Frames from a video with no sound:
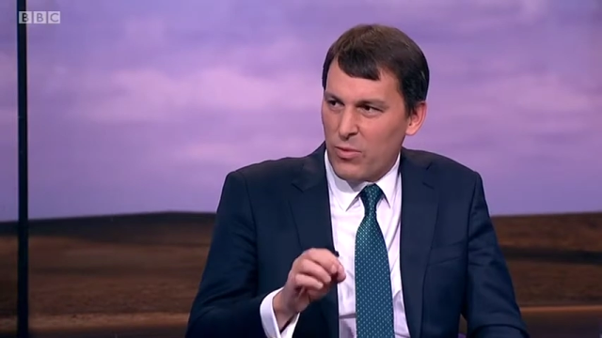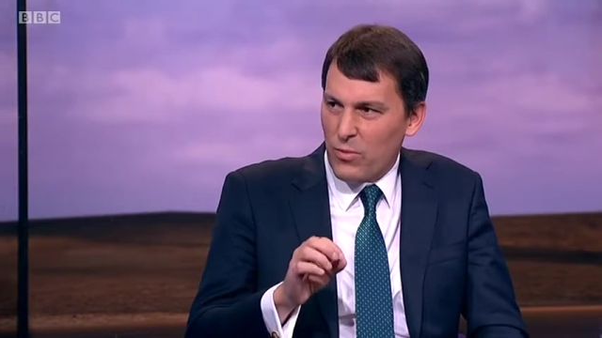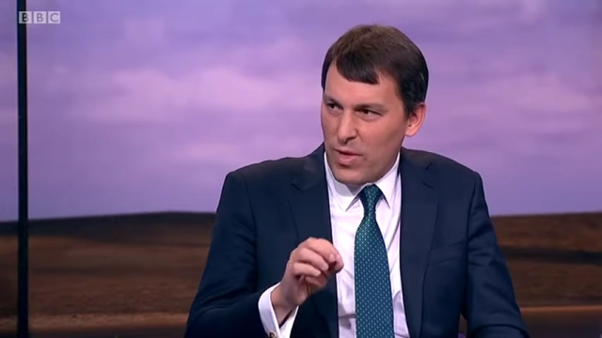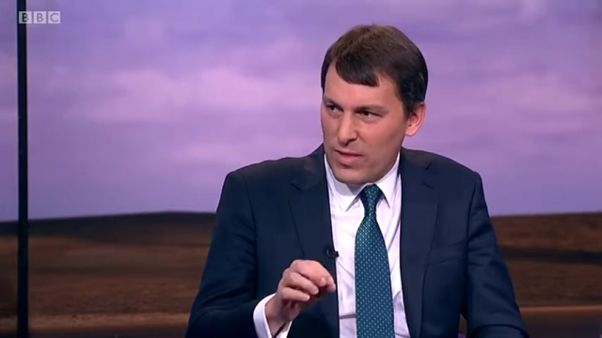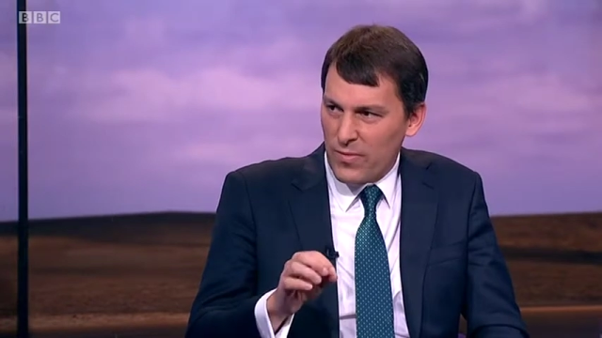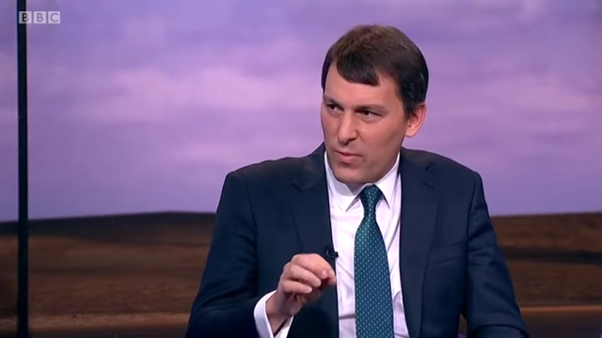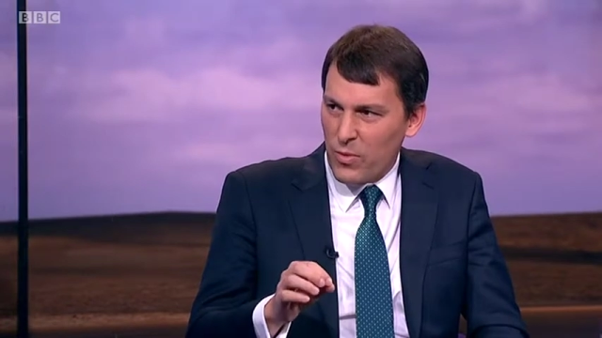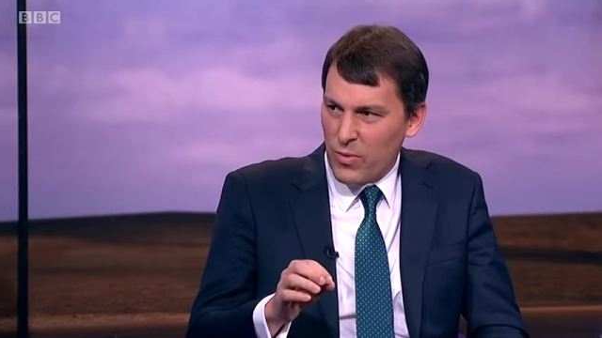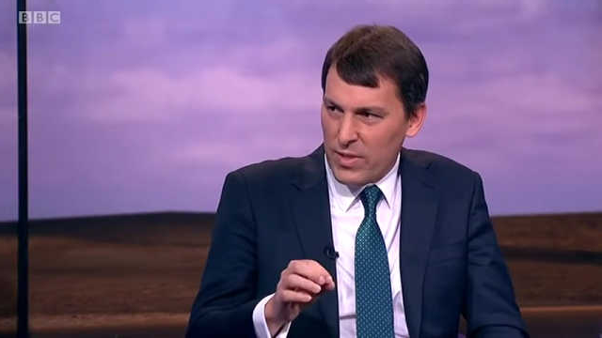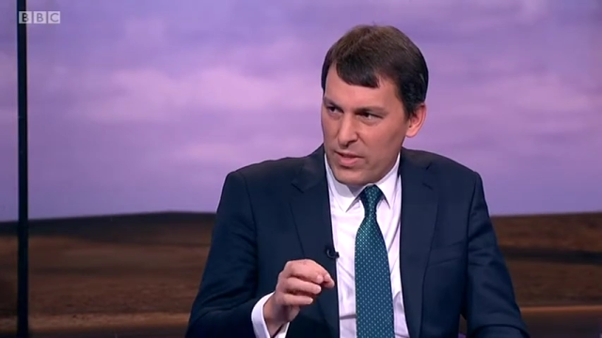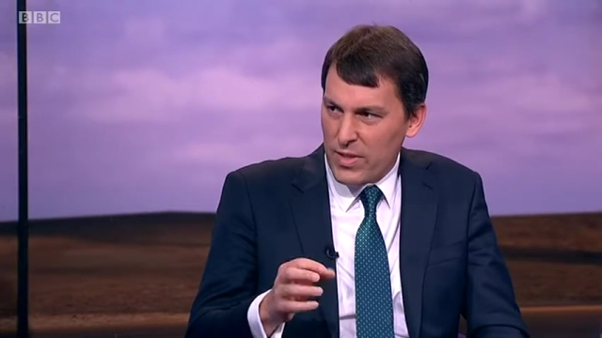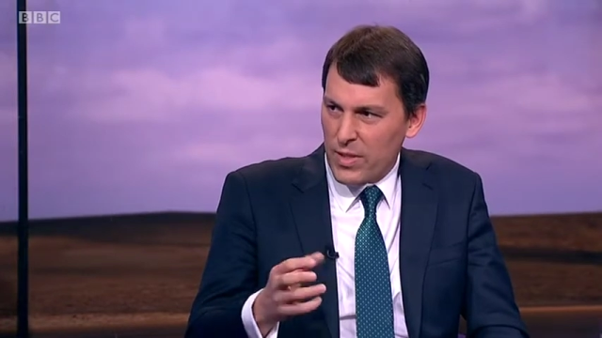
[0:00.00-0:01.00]
ways
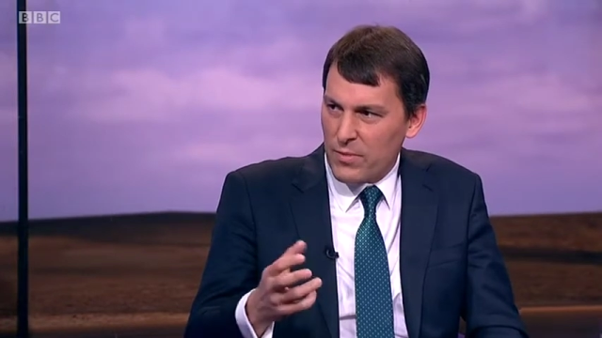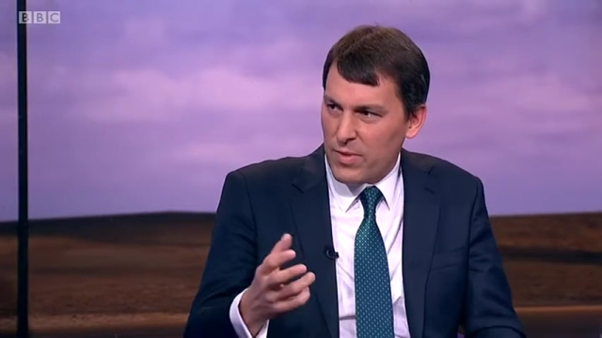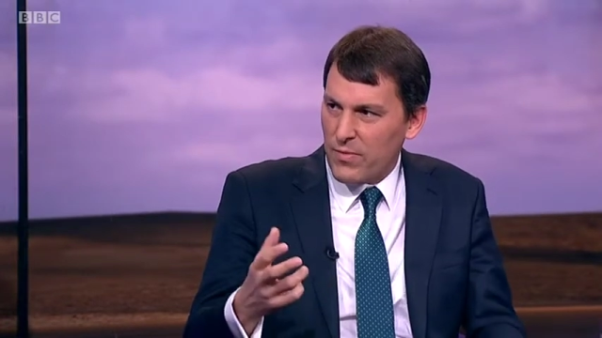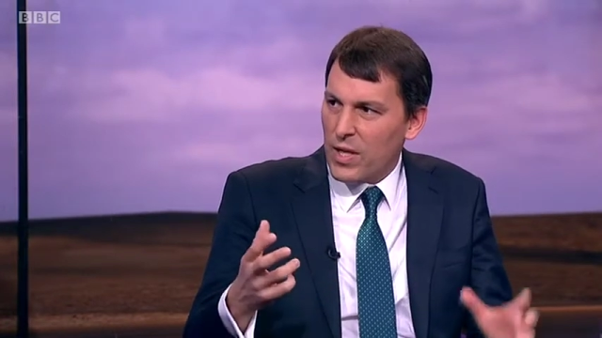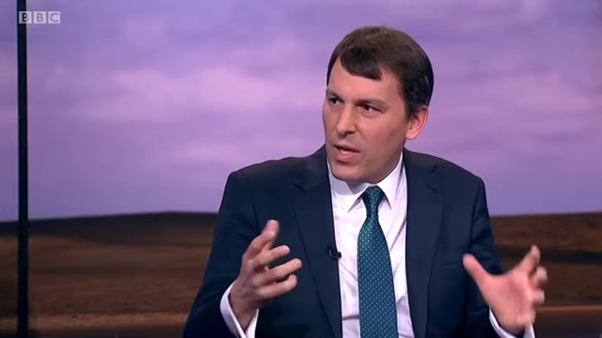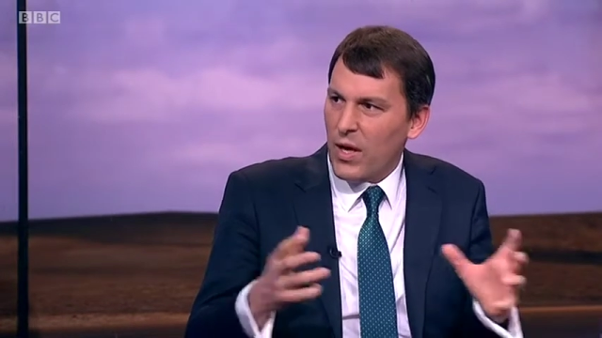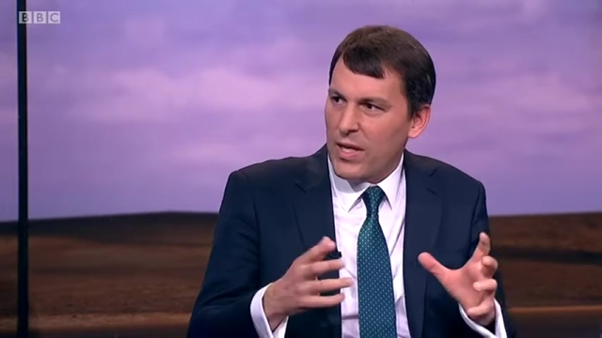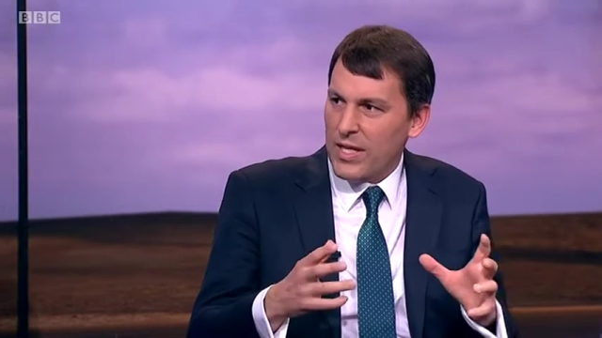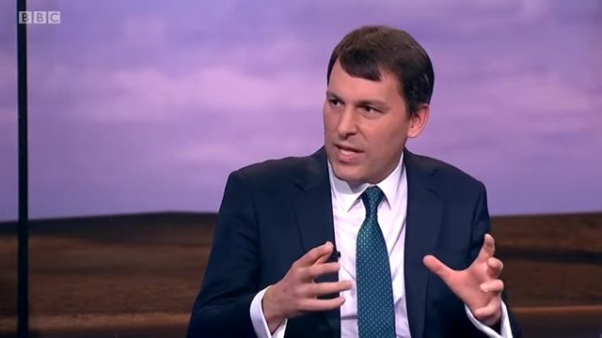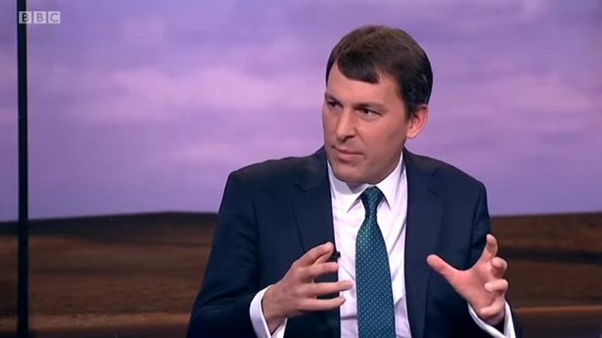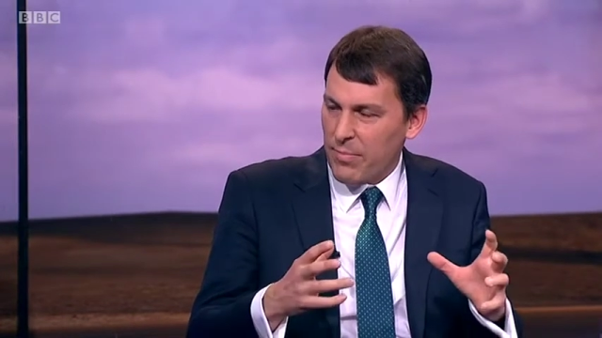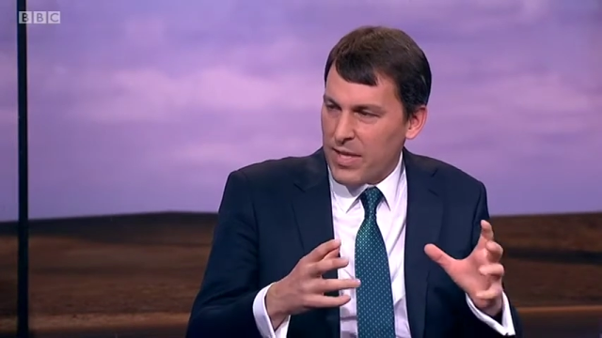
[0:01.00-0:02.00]
forward in terms of
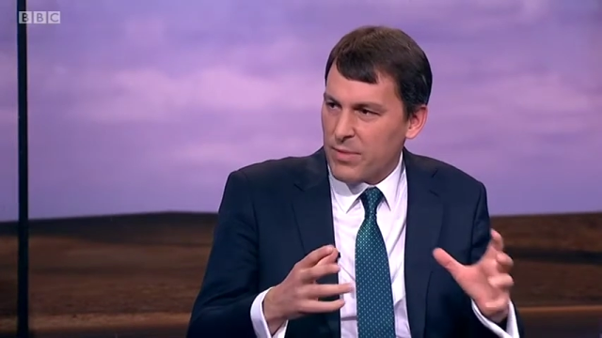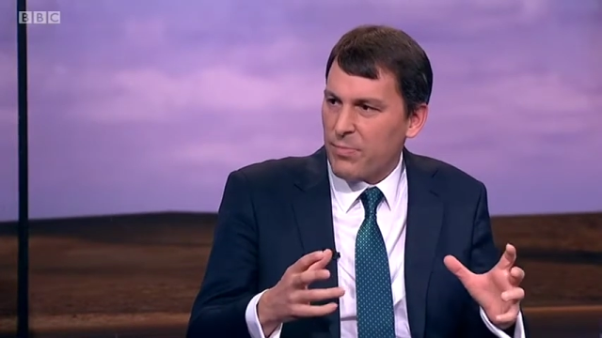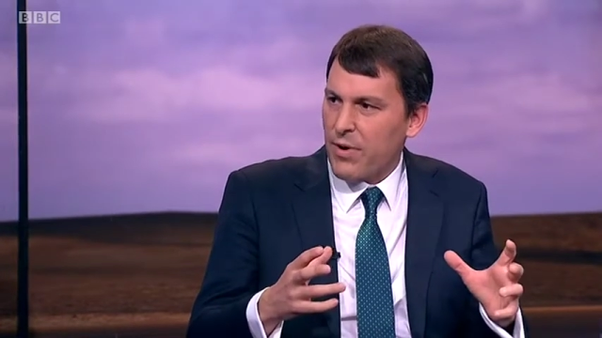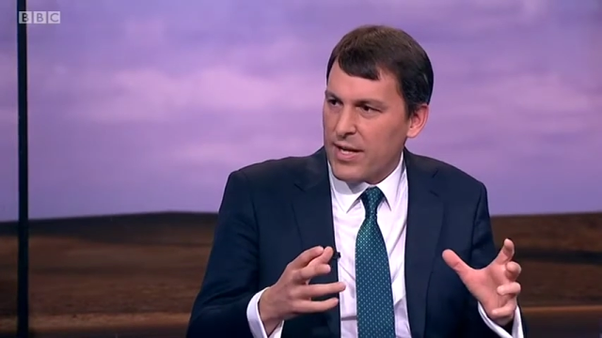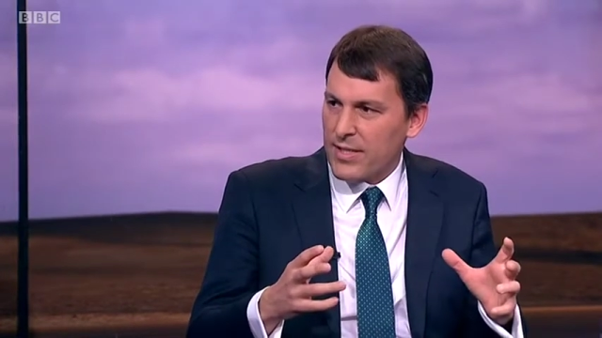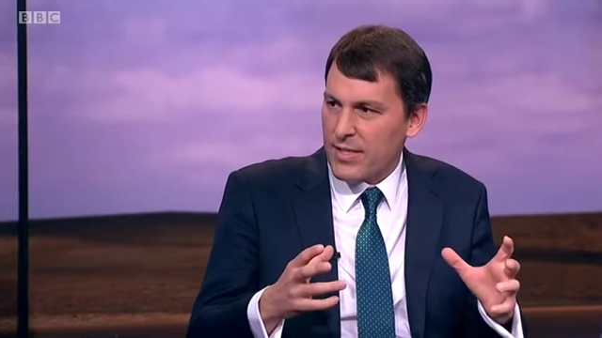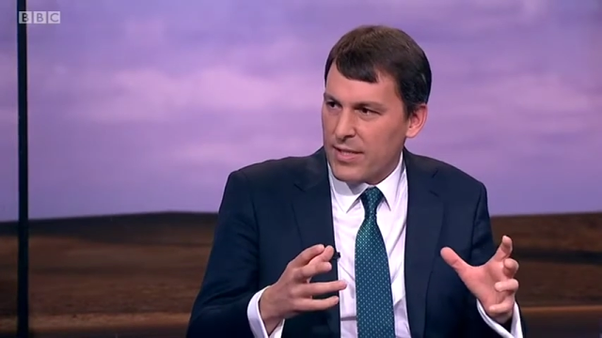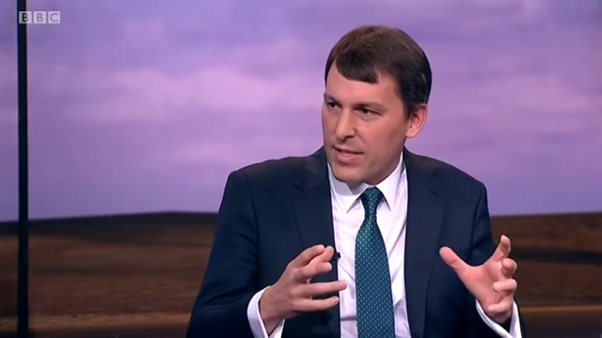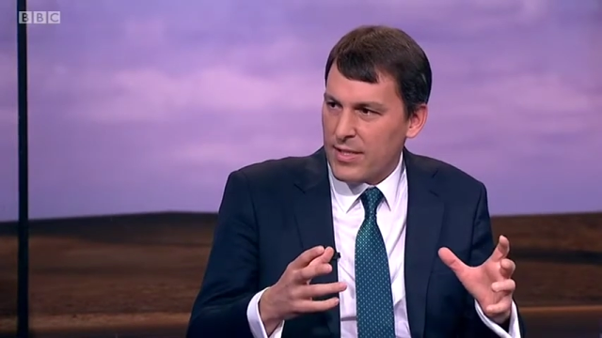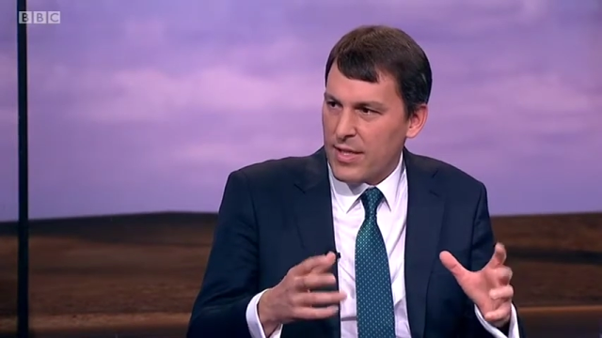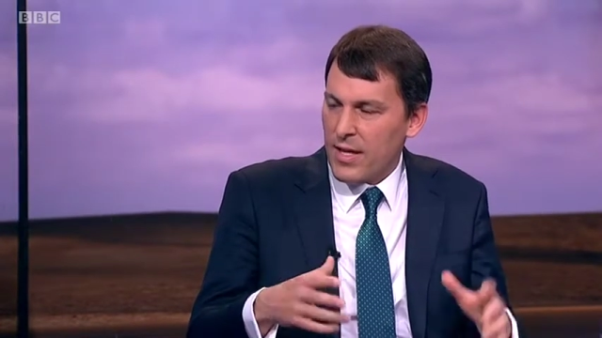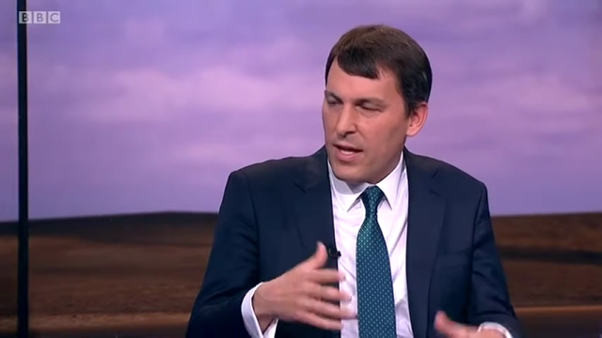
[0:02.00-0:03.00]
aligning best
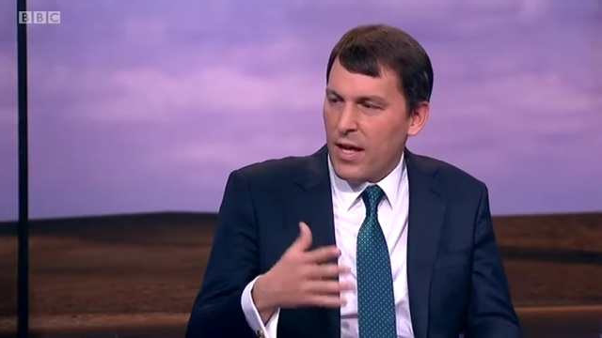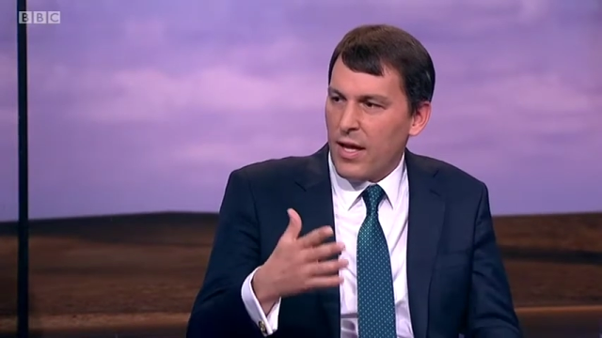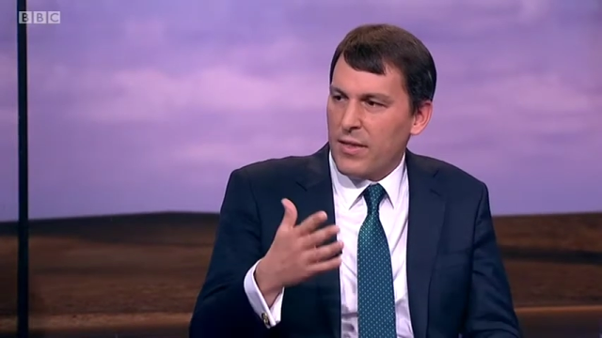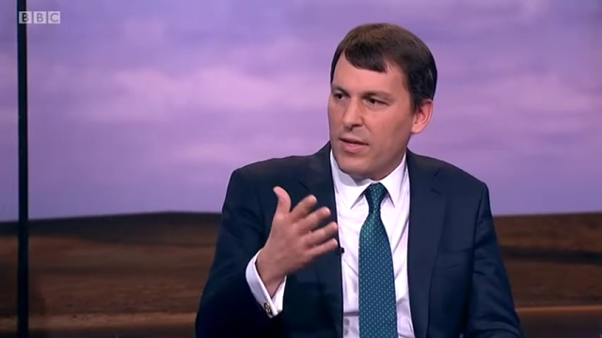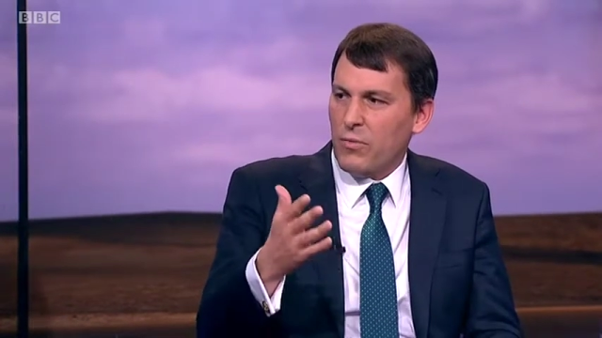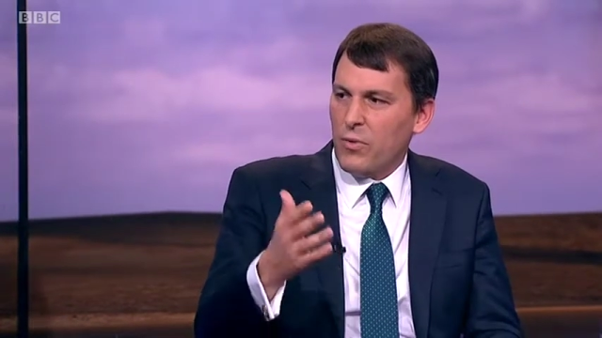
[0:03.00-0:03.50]
practices. I think